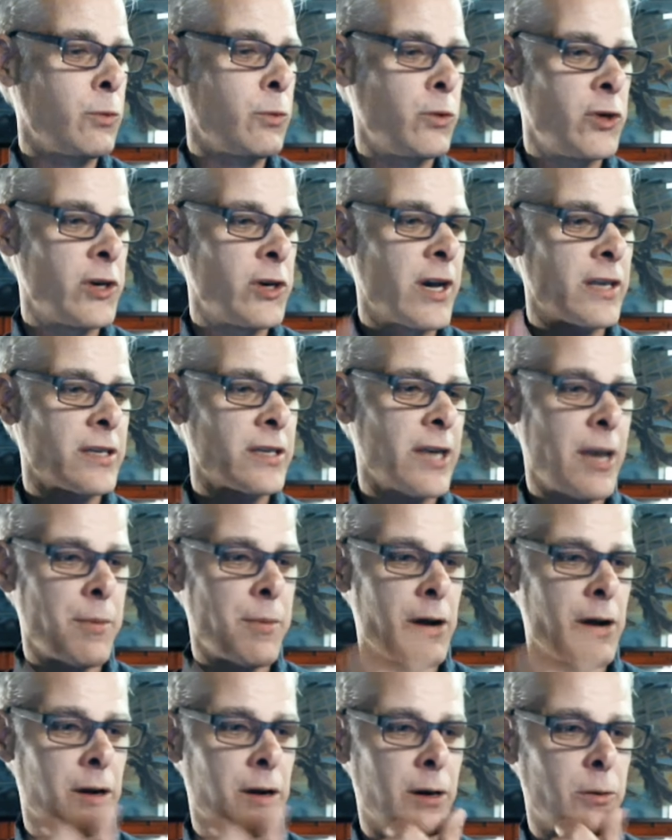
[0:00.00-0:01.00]
When you guys came
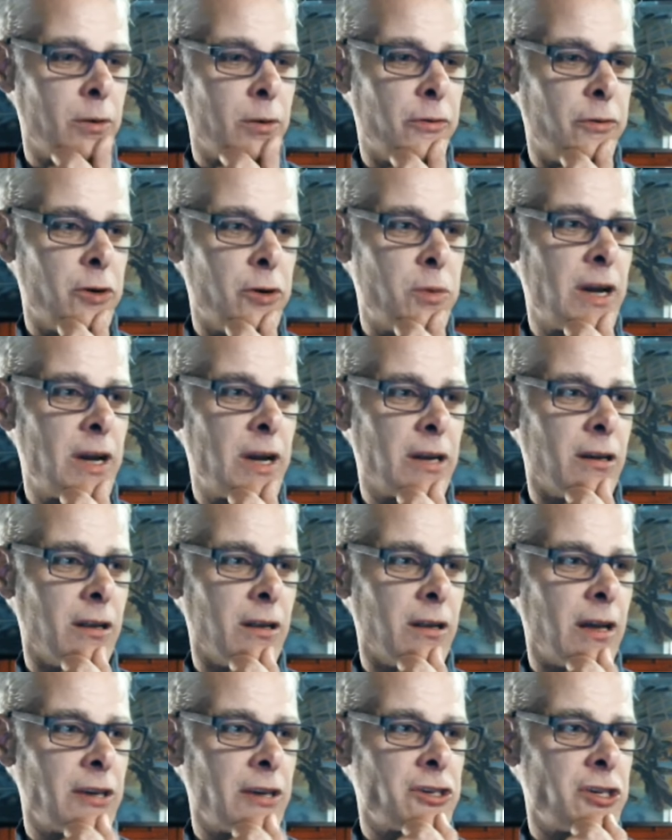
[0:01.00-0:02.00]
out and we filmed my
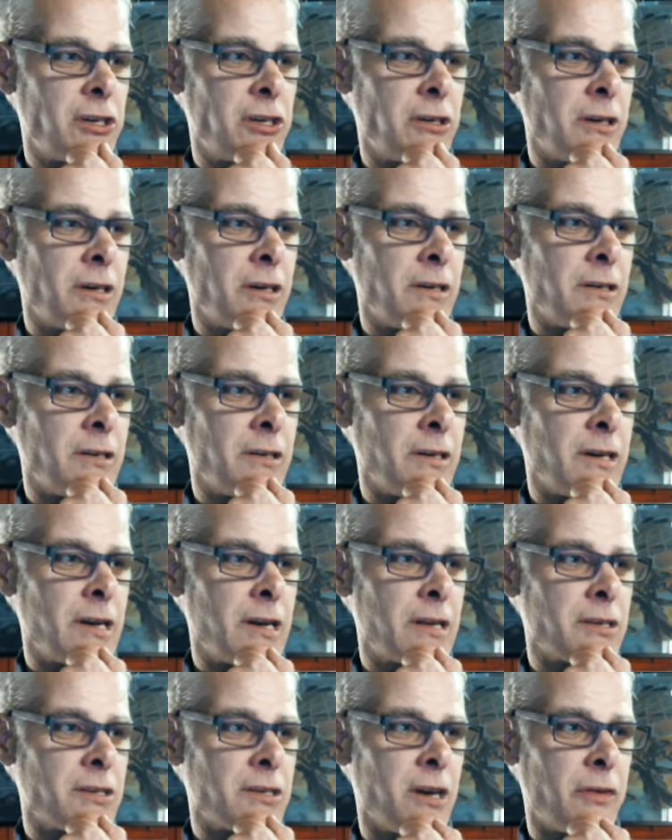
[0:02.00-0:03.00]
collection
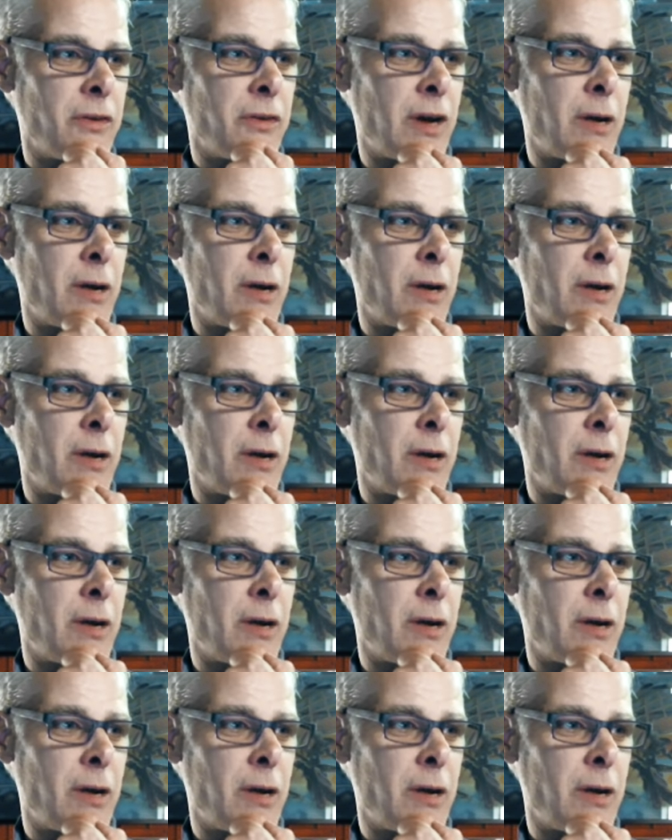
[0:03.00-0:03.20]
and stuff,